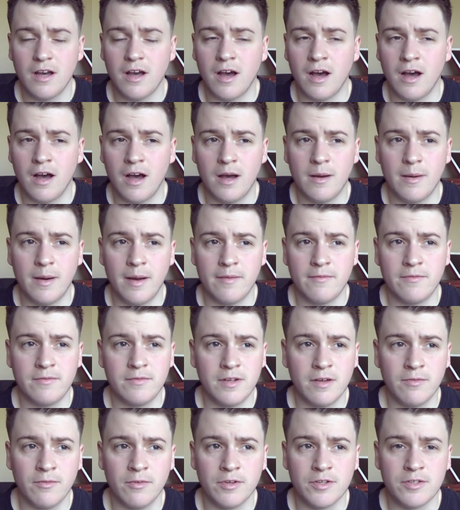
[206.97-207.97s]
I've
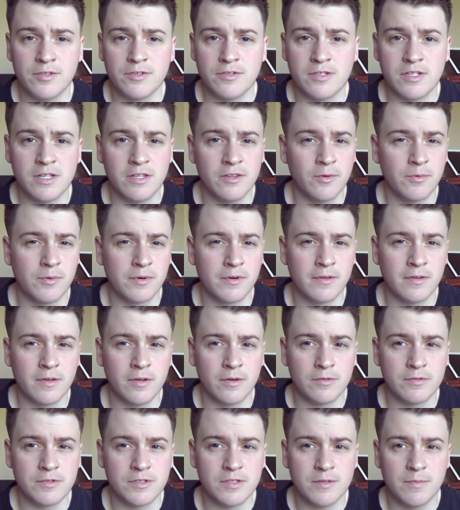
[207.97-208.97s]
never used either one of
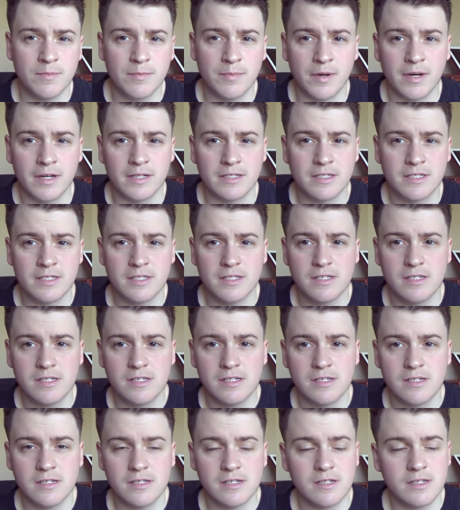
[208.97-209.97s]
those, but
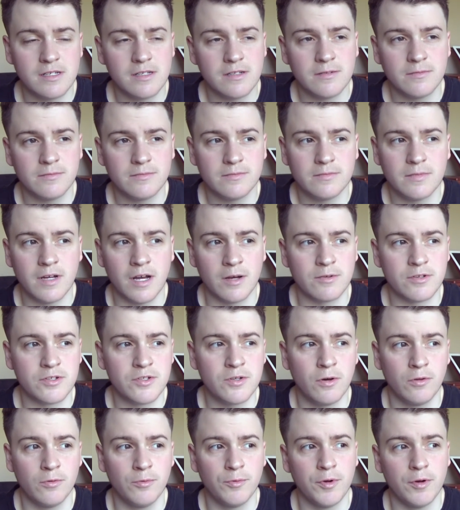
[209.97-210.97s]
I was
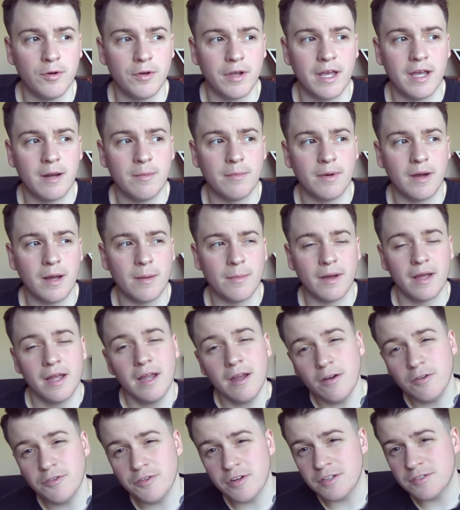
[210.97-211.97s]
told Rogaine by my
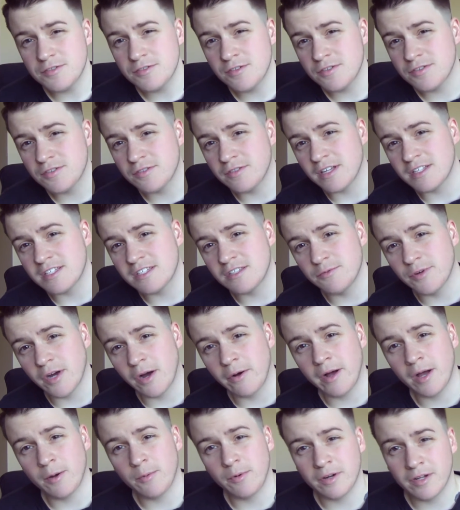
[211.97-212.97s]
hairdresser, so that's the
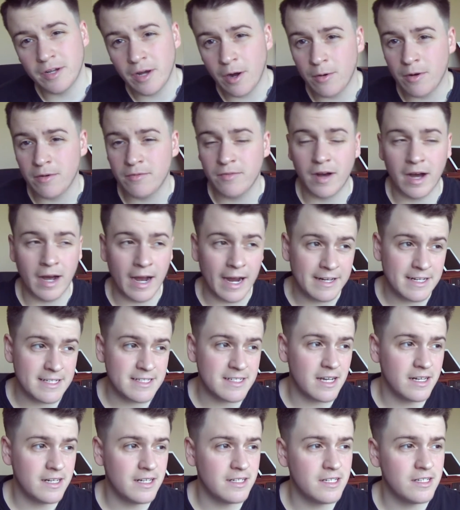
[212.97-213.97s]
route I would go if I
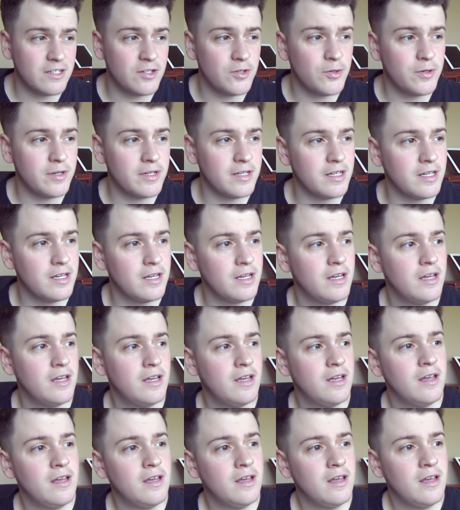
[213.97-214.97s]
decided to do it.
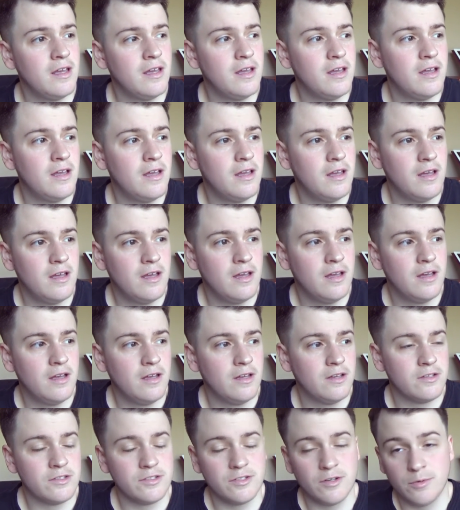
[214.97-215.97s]

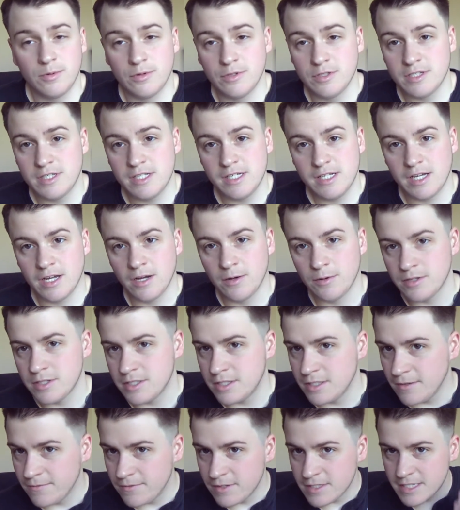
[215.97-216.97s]
So we'll see. We'll
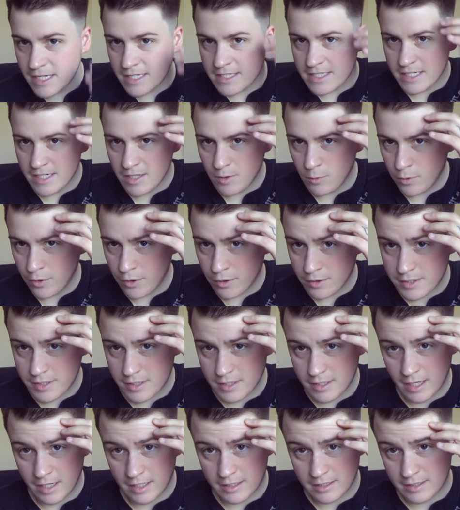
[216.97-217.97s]
see if this gets any
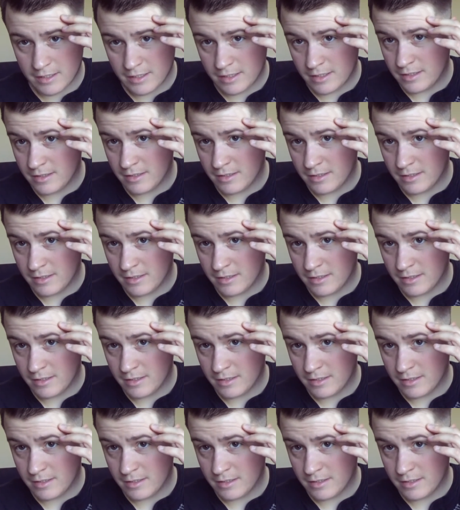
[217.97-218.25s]
worse. I